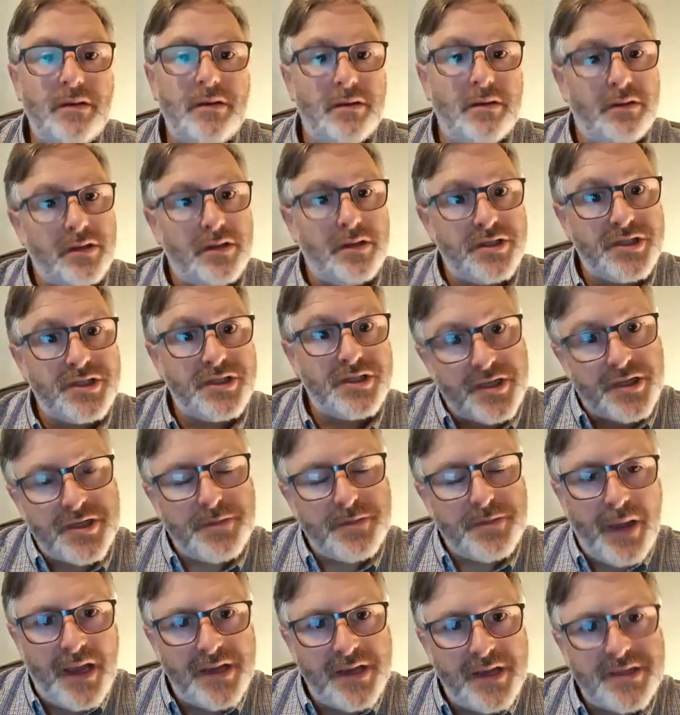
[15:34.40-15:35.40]
this is a
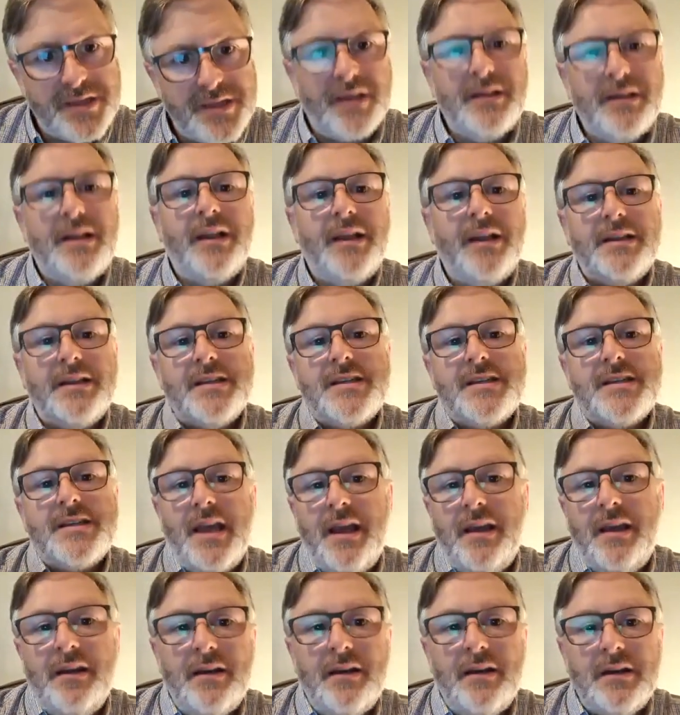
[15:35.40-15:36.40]
space I'd like to say
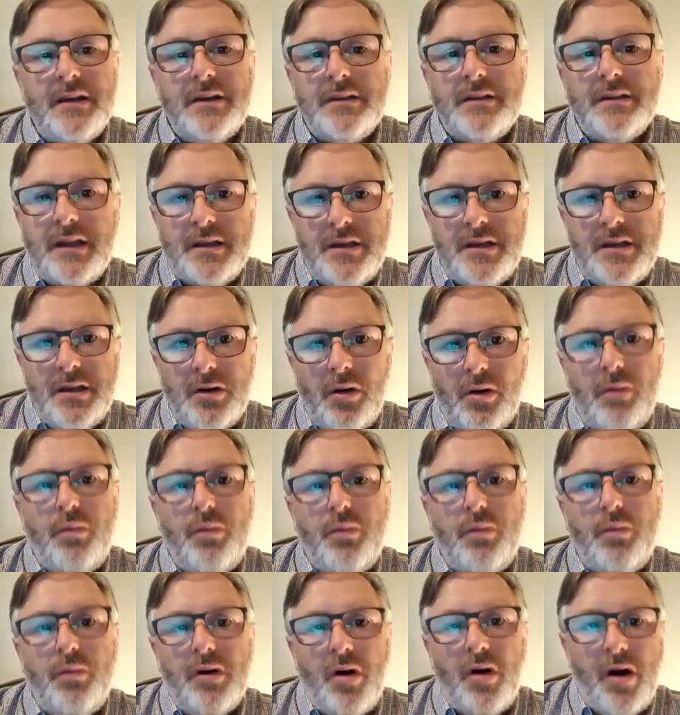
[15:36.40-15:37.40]
that you don't, we
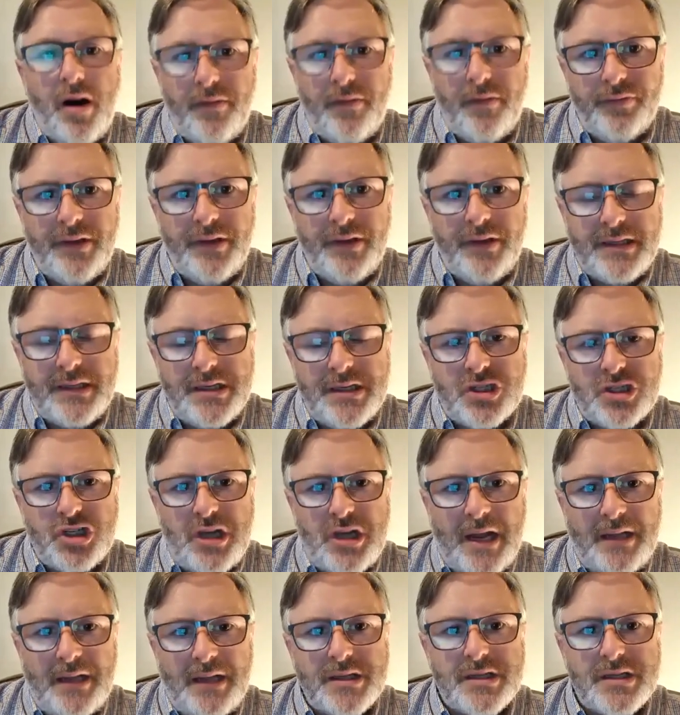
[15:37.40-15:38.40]
don't often get this
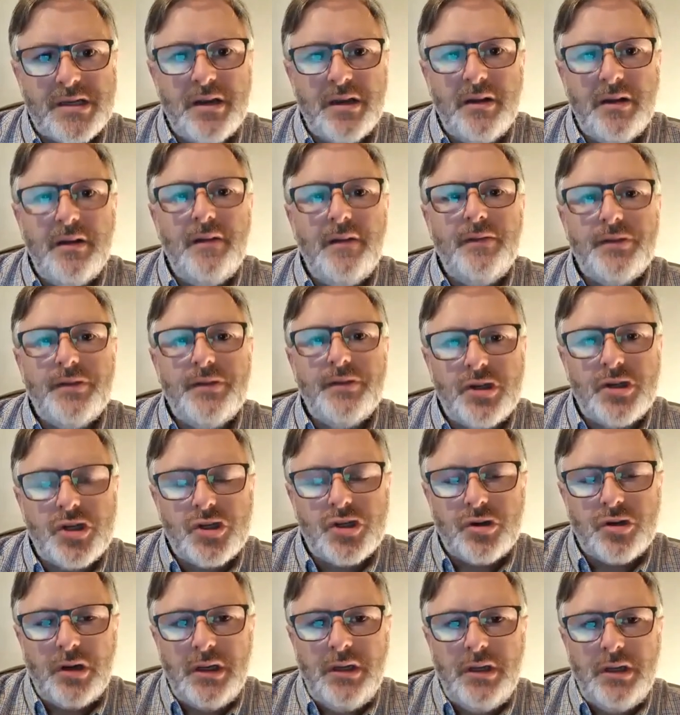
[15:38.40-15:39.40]
chance to, to
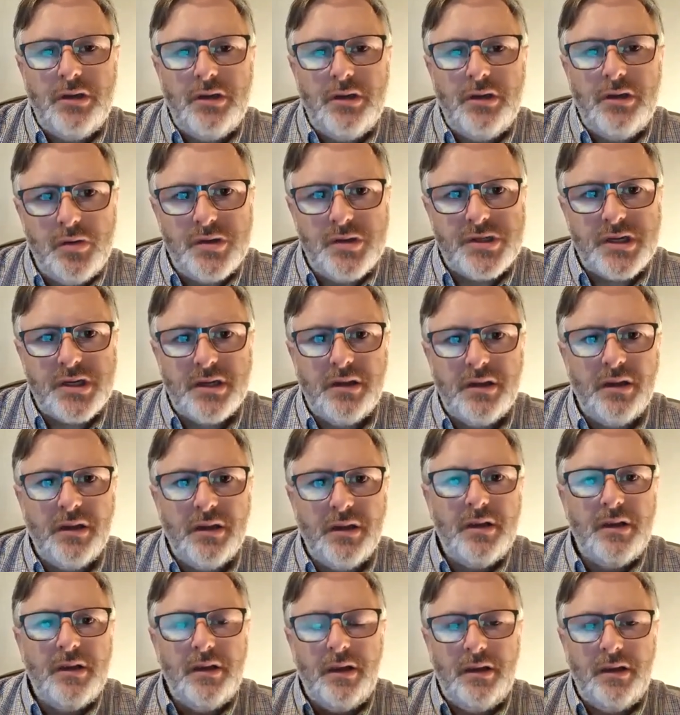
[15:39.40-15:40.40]
try and use it
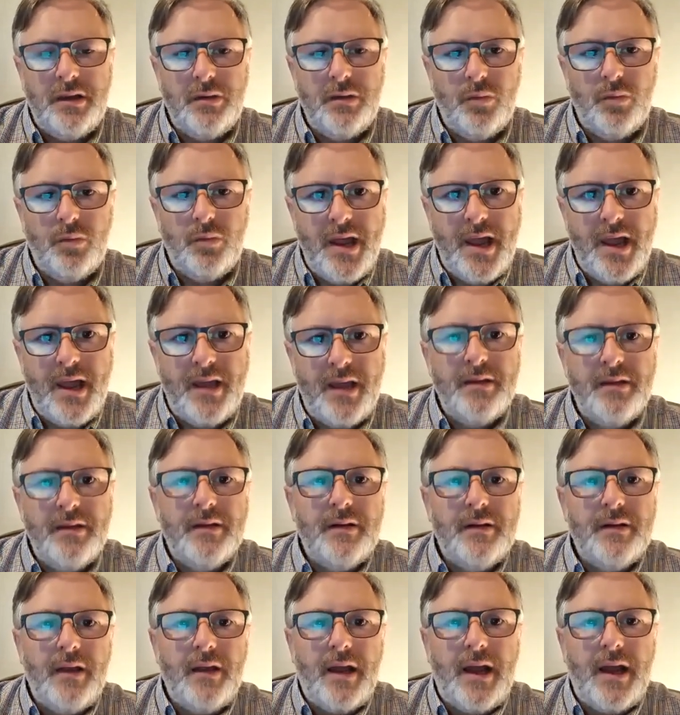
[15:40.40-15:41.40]
in a way
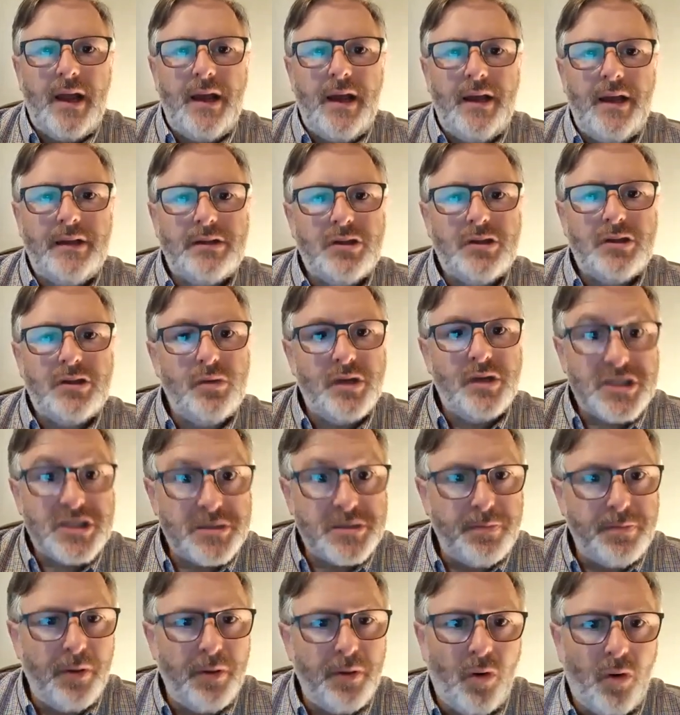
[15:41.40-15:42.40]
uh, to
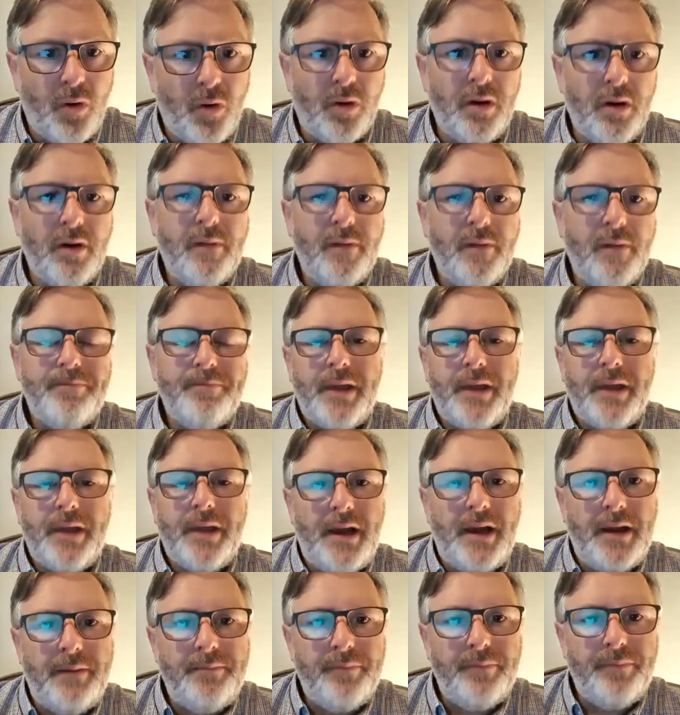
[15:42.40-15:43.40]
explore
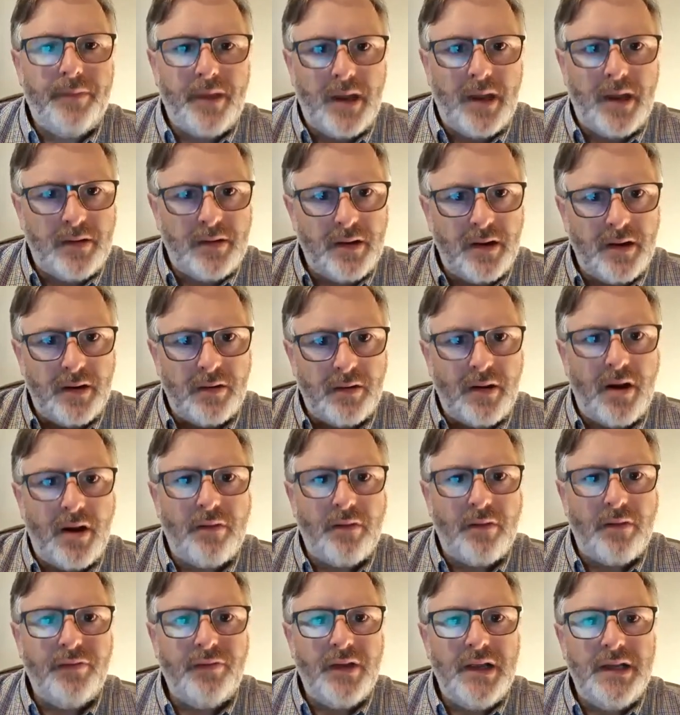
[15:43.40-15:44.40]
um, our, our,
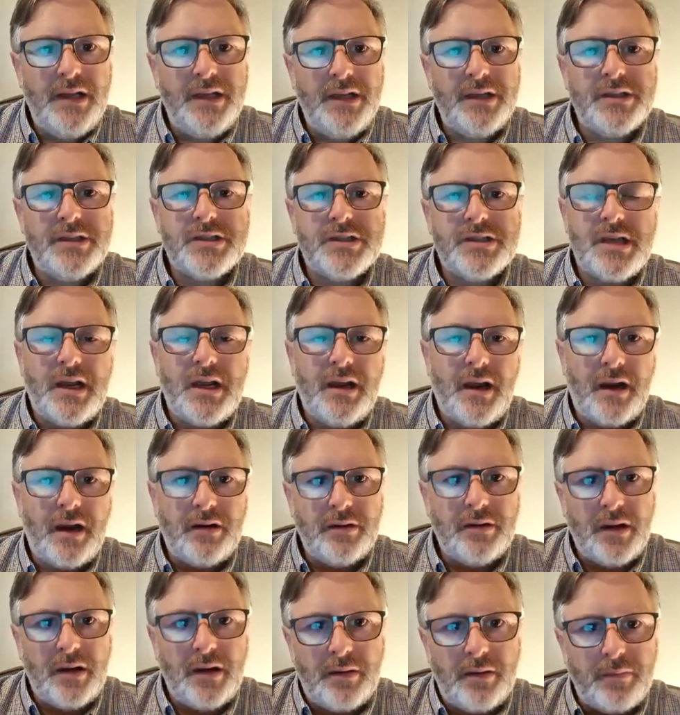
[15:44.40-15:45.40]
feelings,
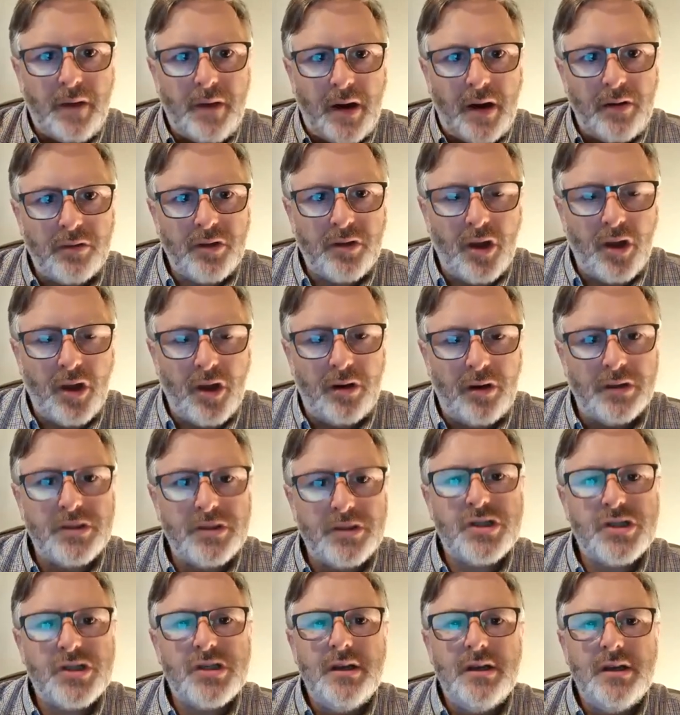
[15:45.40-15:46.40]
our, our
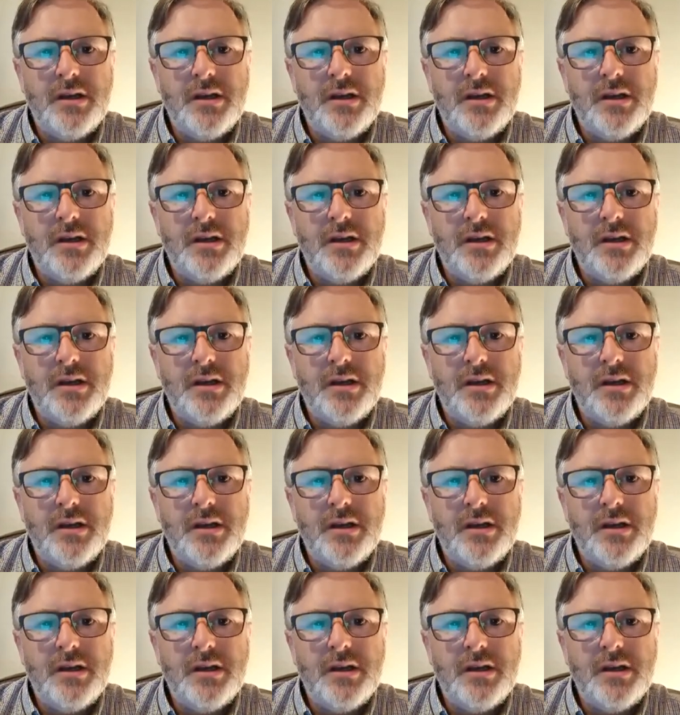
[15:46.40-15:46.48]
thoughts,